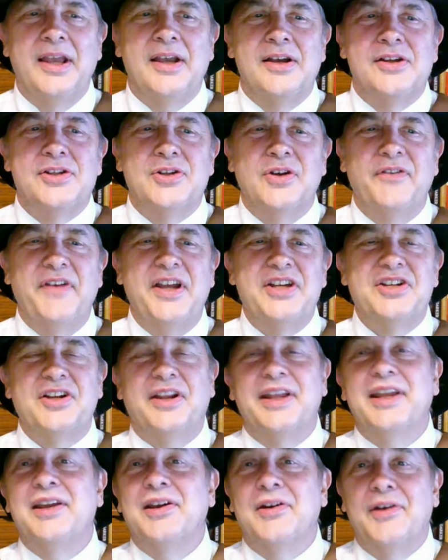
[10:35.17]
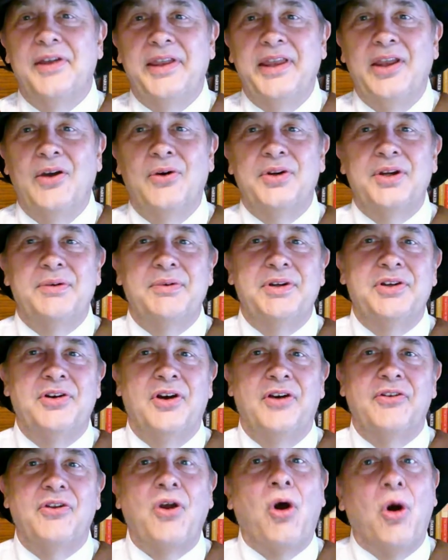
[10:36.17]
So eventually, Quixote
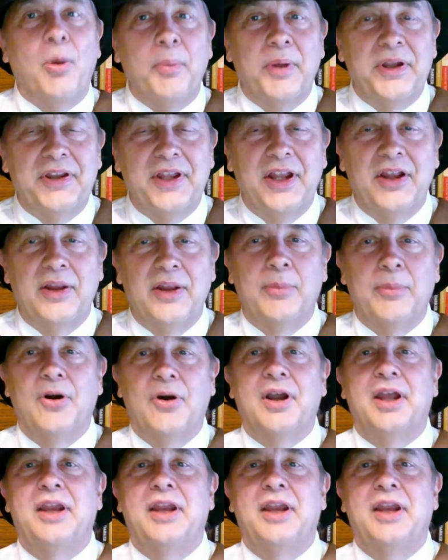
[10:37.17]
returns home at the end of the book,